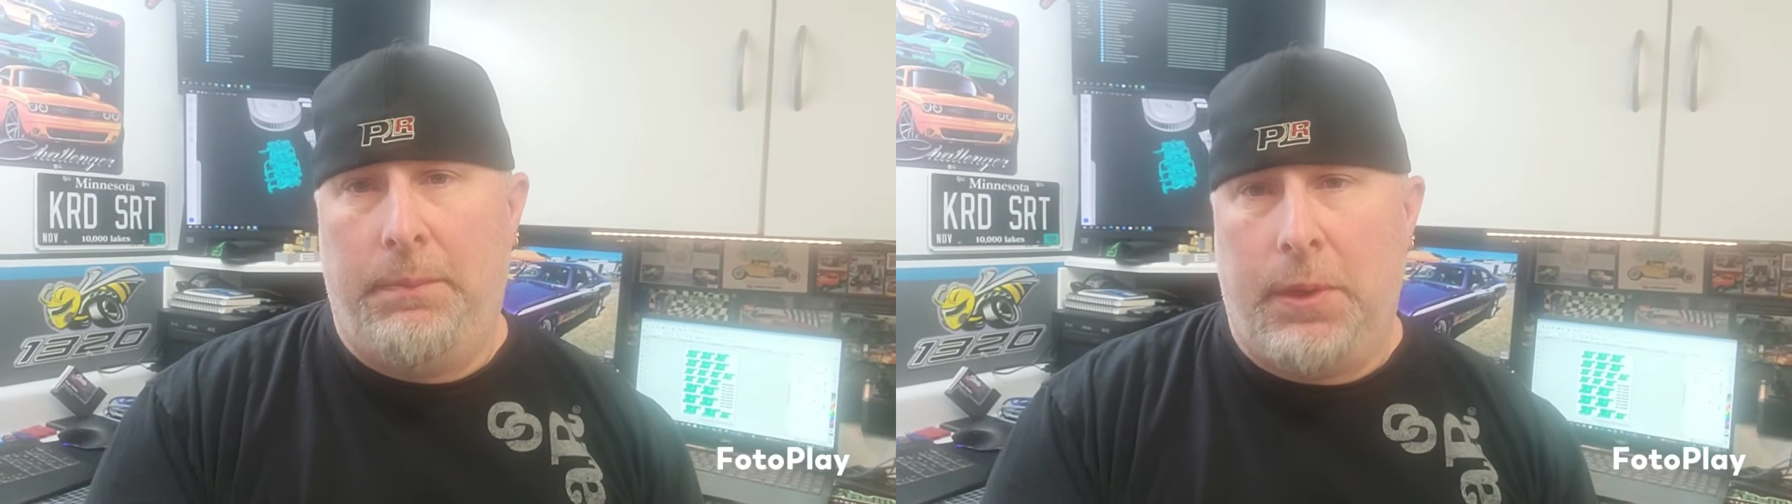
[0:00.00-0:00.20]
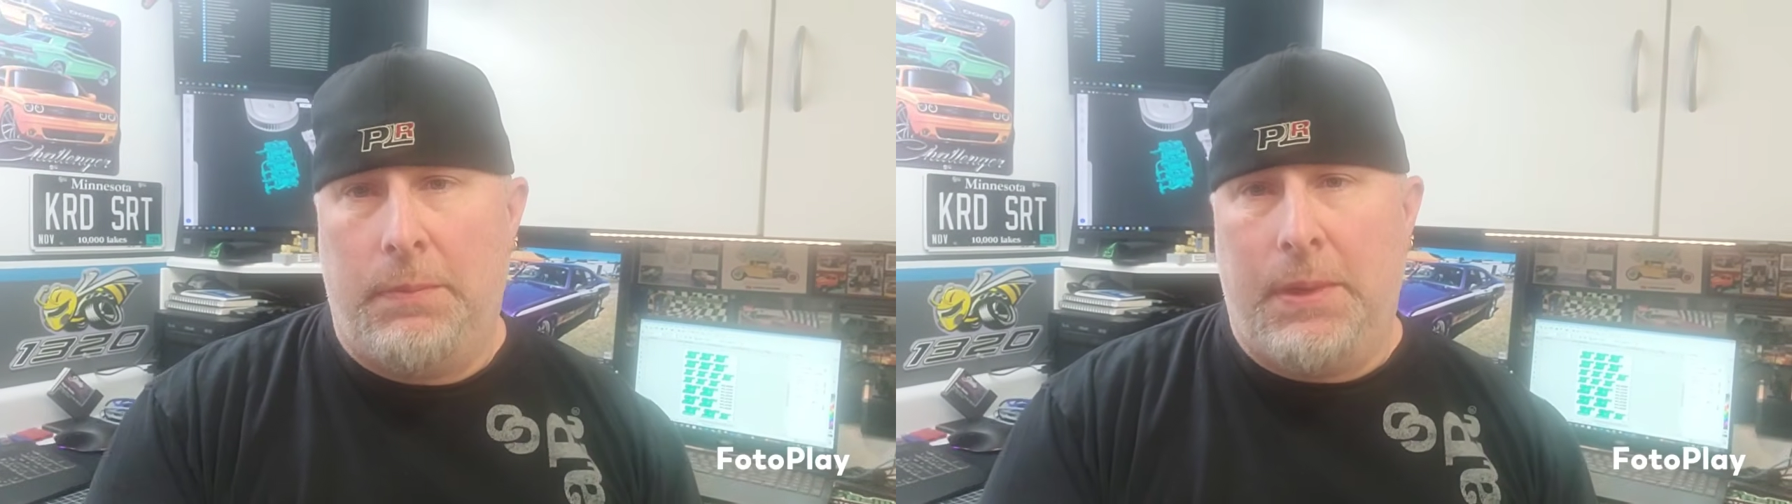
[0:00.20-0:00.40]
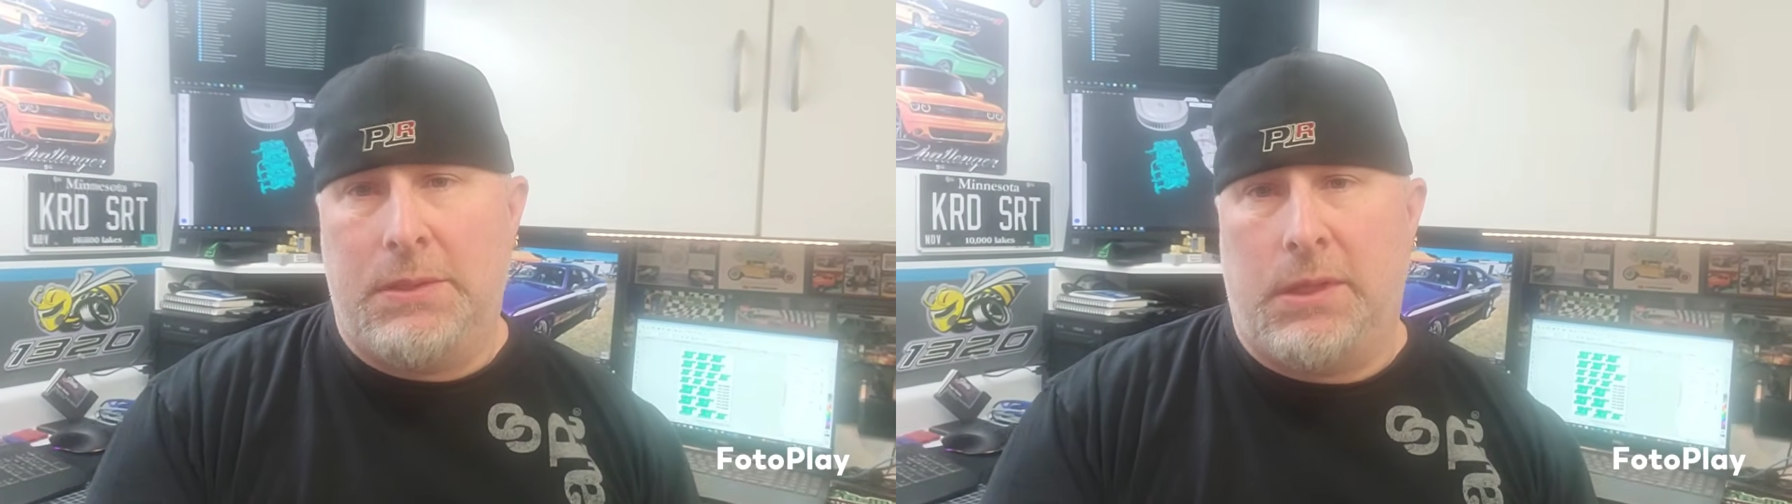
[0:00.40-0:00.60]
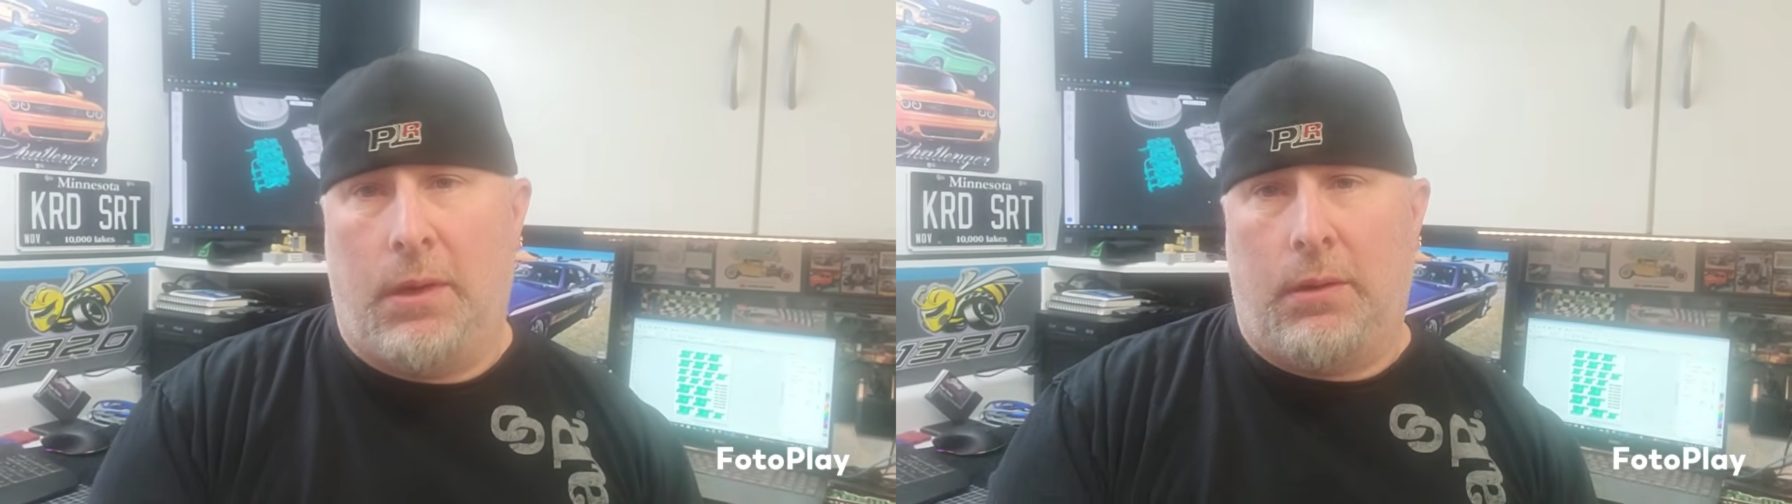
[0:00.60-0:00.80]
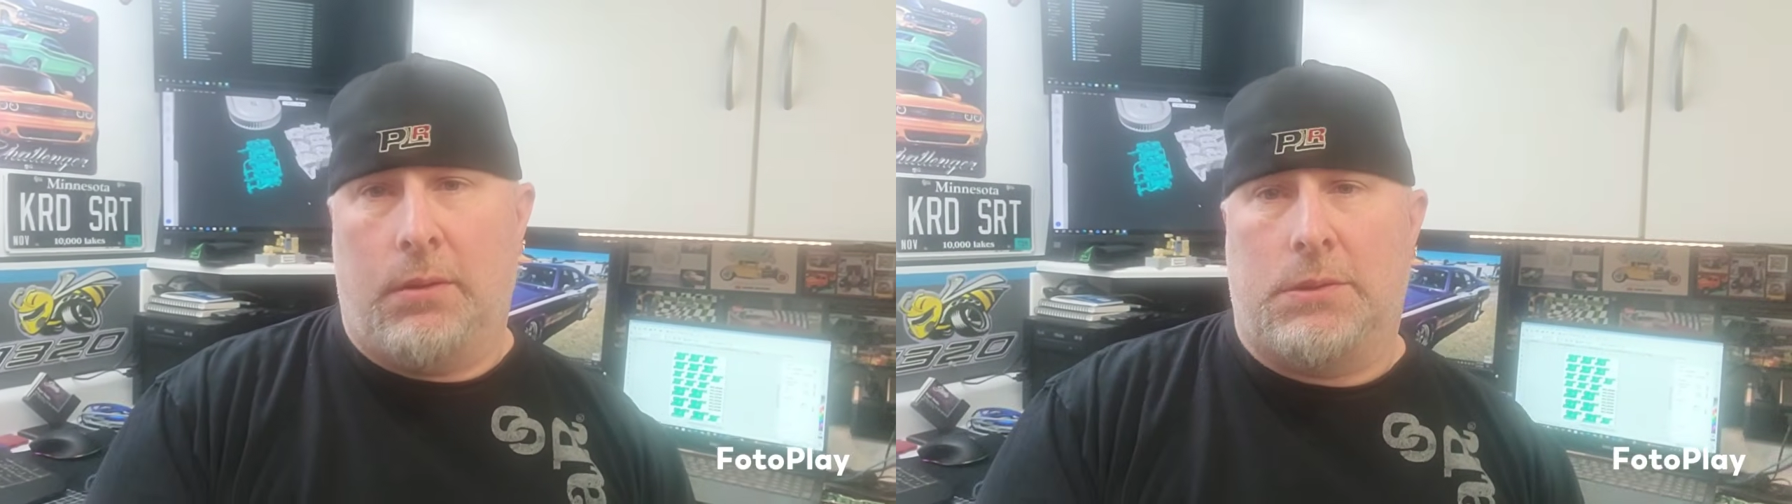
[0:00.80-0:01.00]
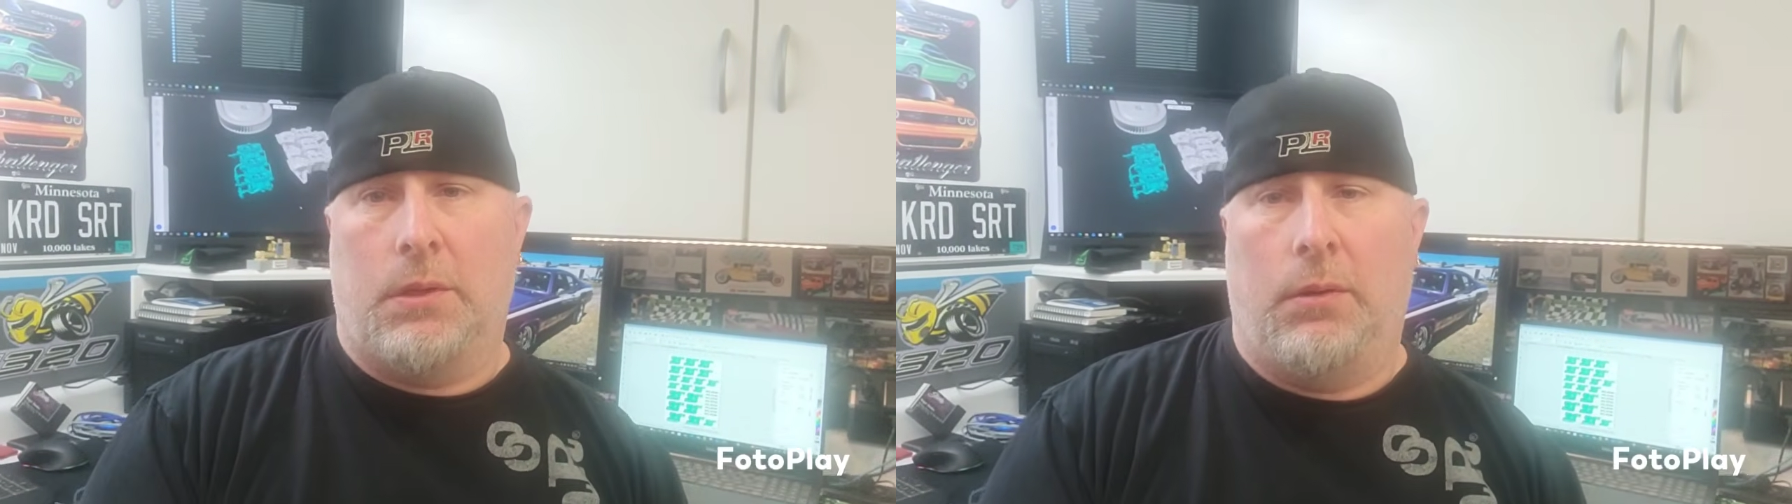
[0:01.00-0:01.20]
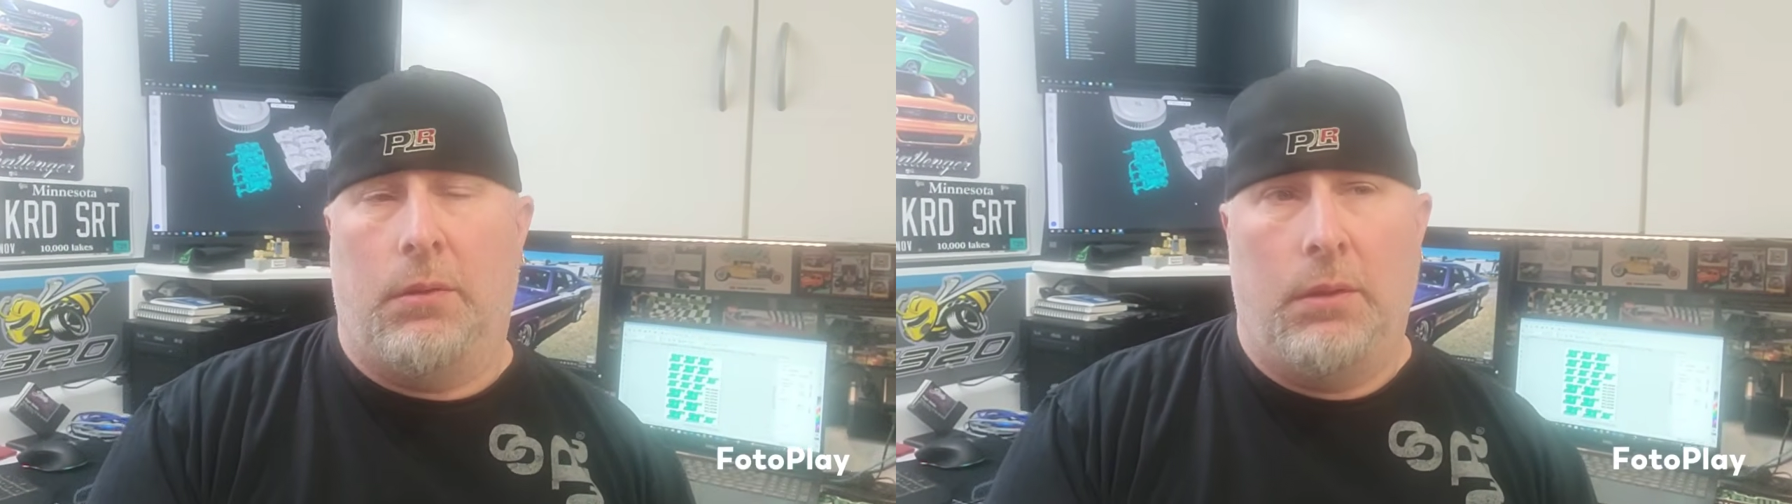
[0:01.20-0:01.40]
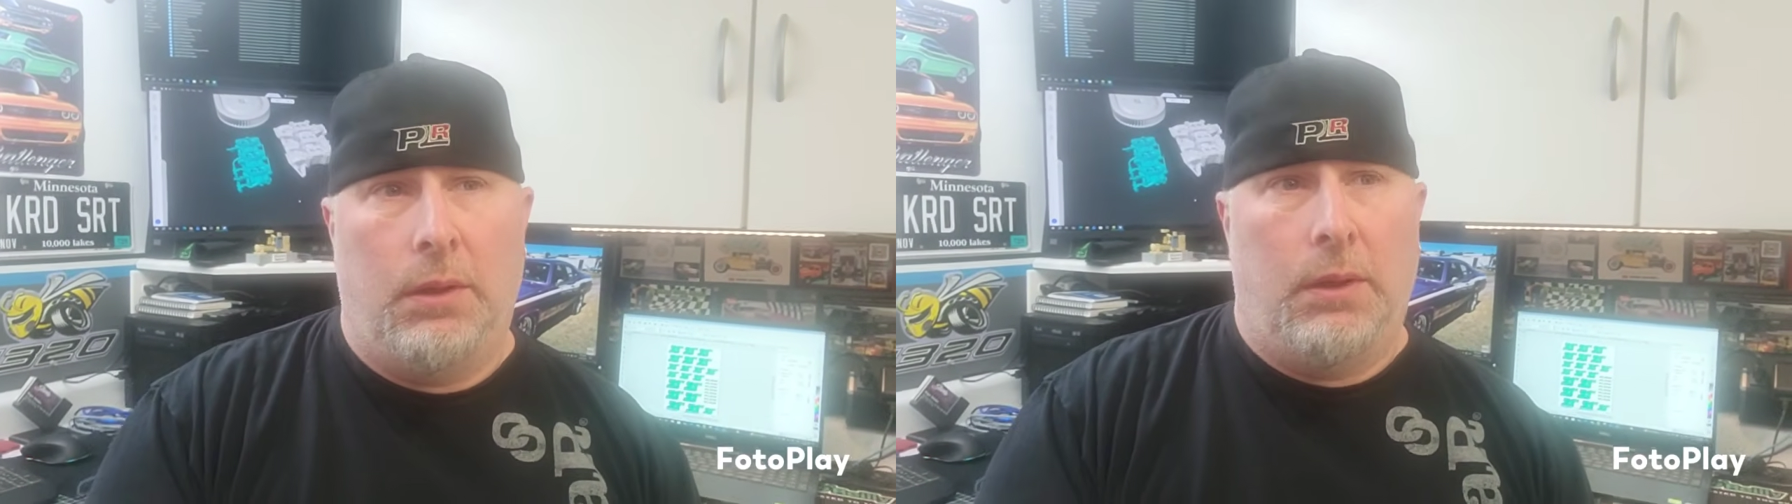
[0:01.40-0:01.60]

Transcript: pretty busy out here, so